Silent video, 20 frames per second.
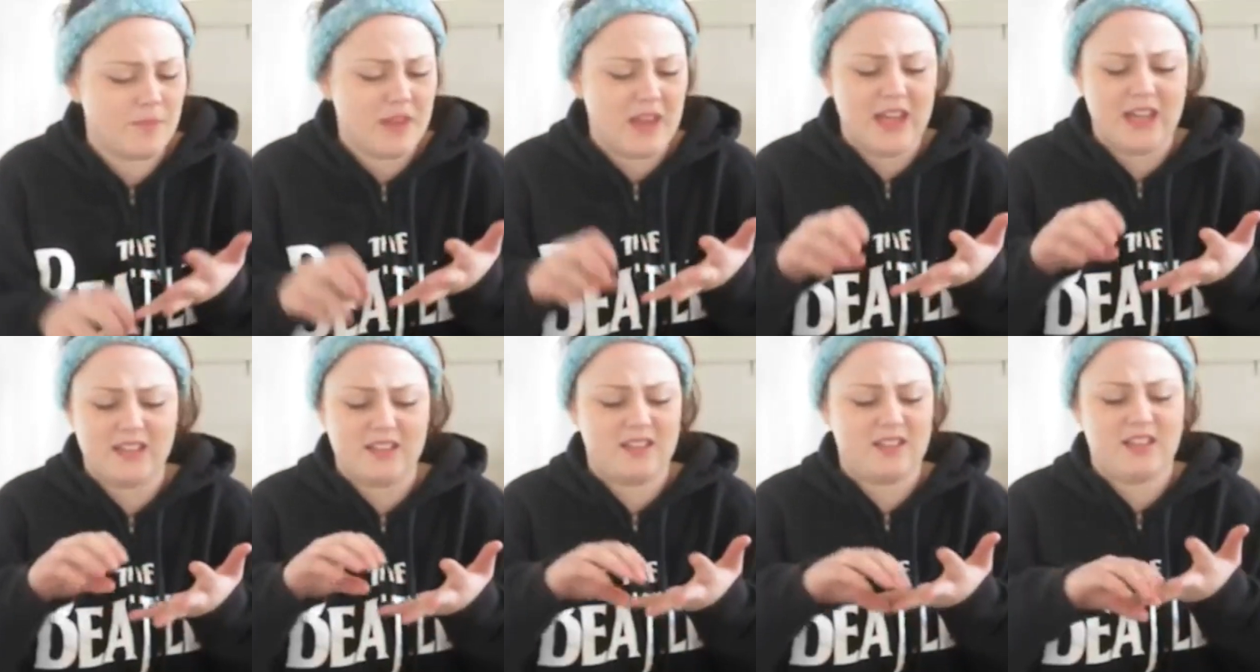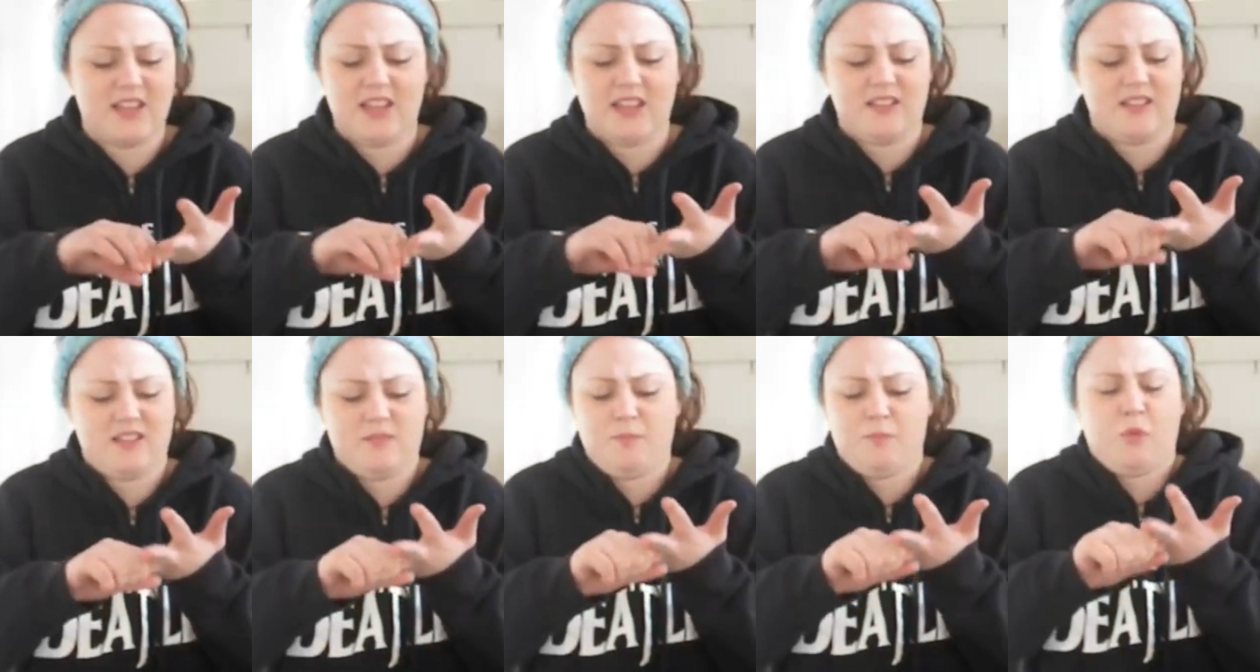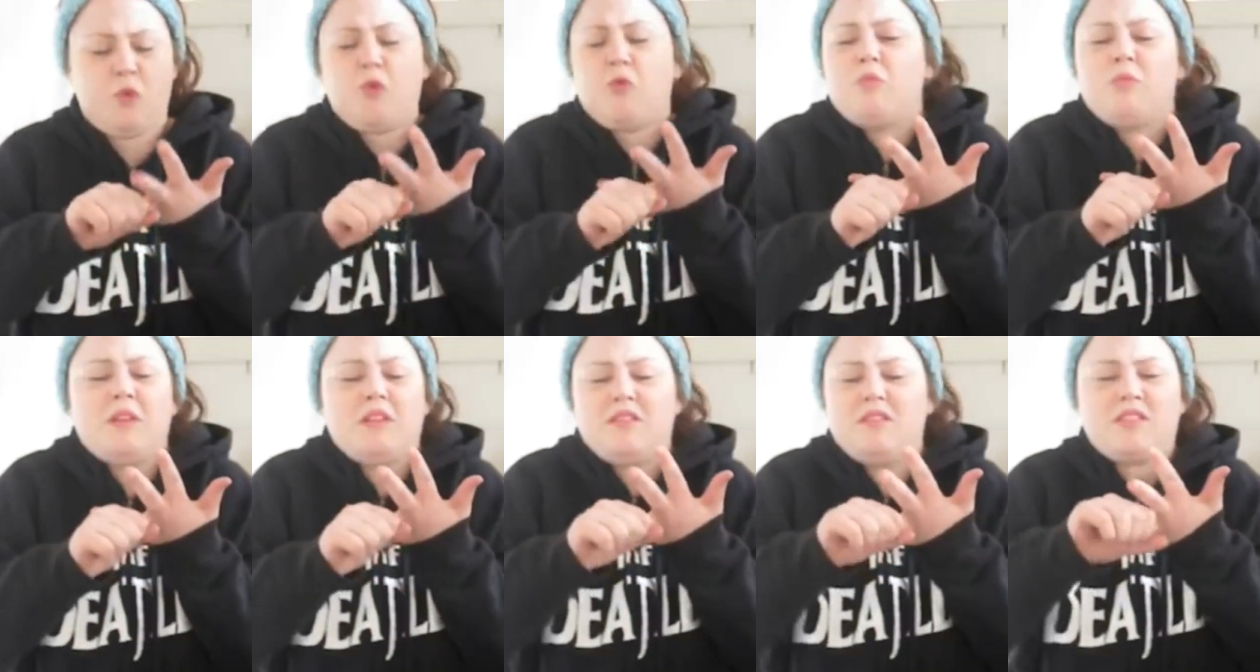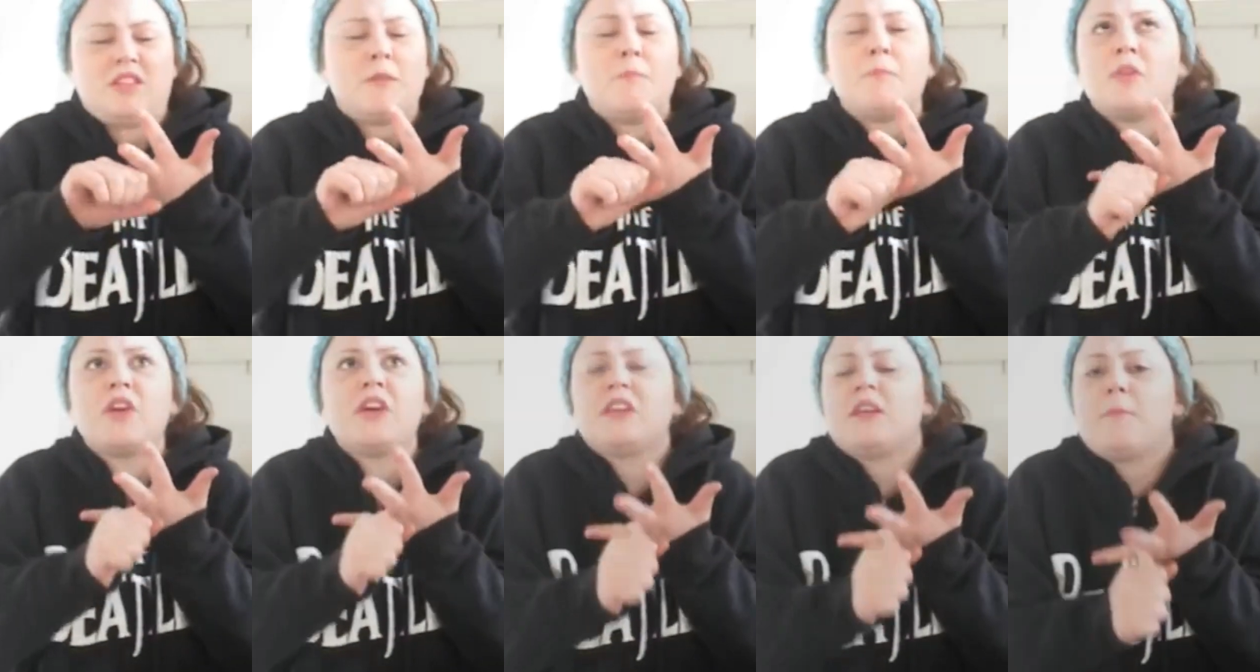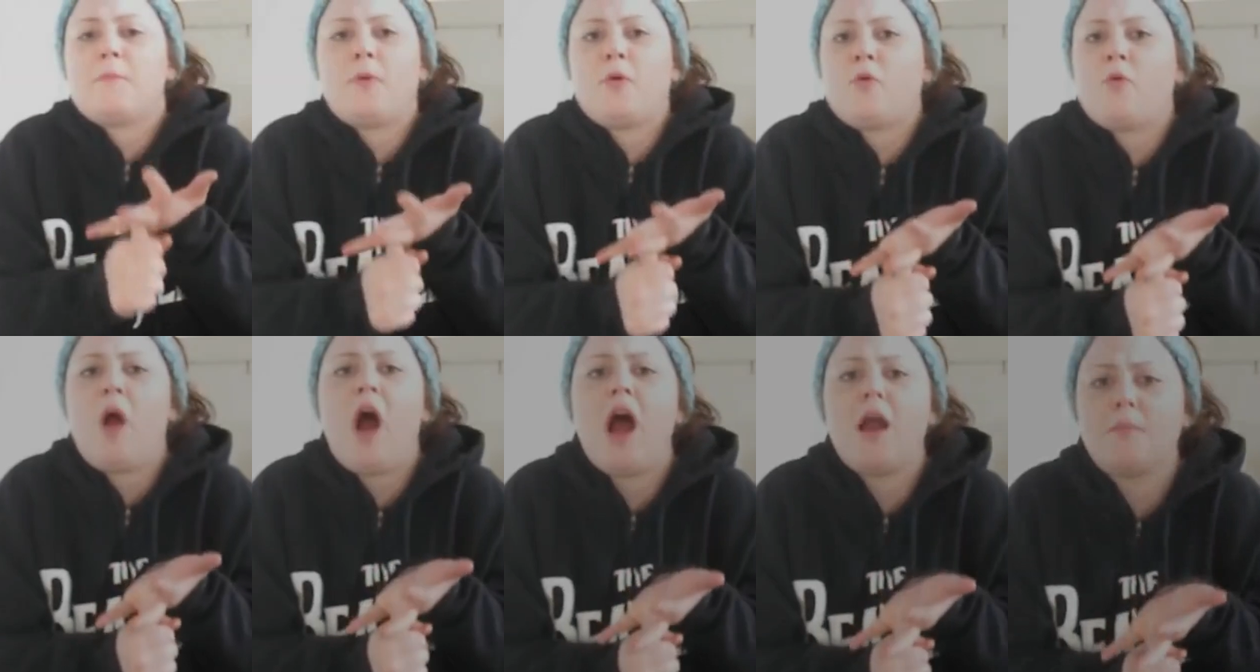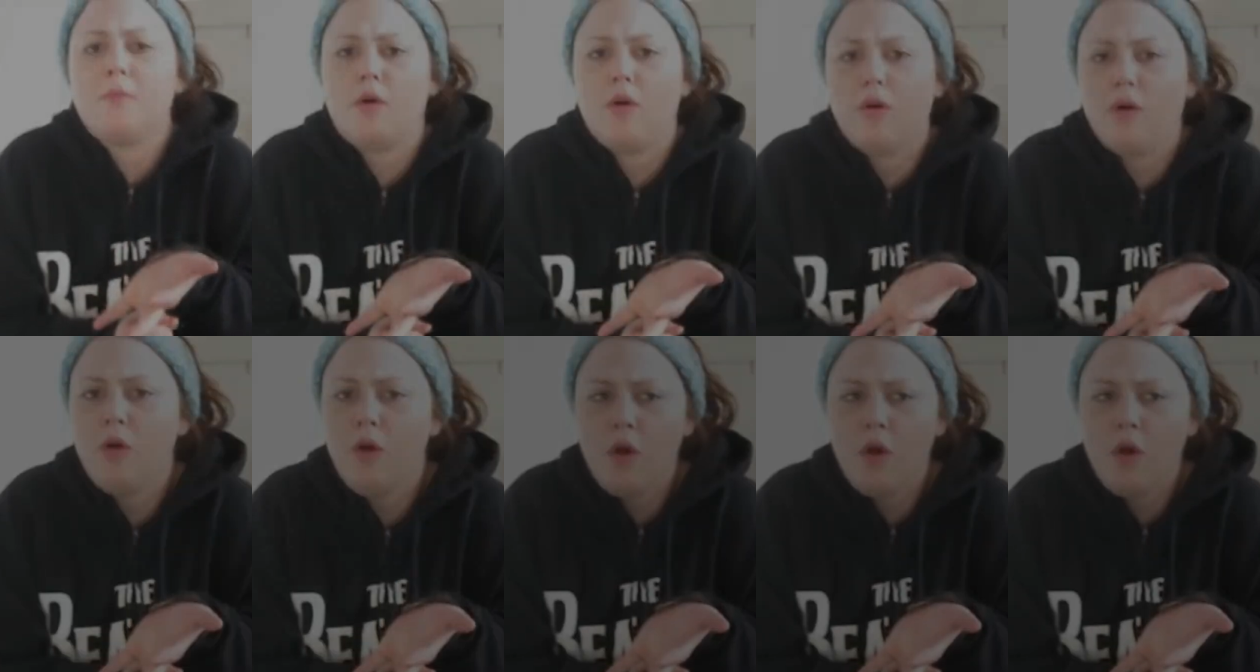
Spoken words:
It's completely primal.